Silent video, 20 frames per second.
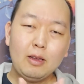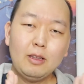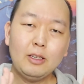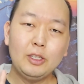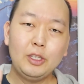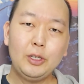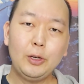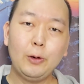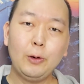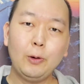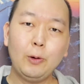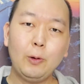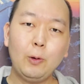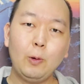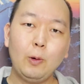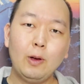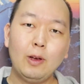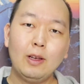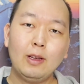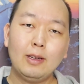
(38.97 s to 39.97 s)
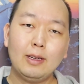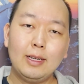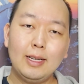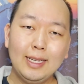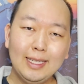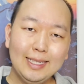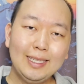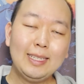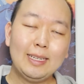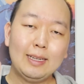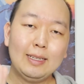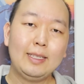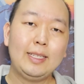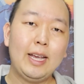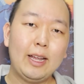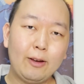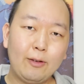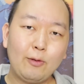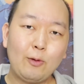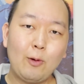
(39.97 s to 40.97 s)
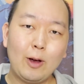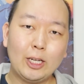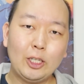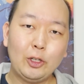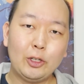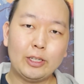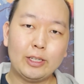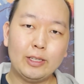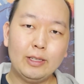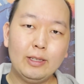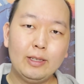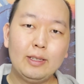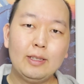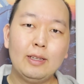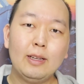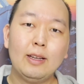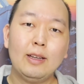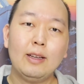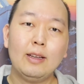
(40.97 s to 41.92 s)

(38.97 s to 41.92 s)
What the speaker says: So this set of questions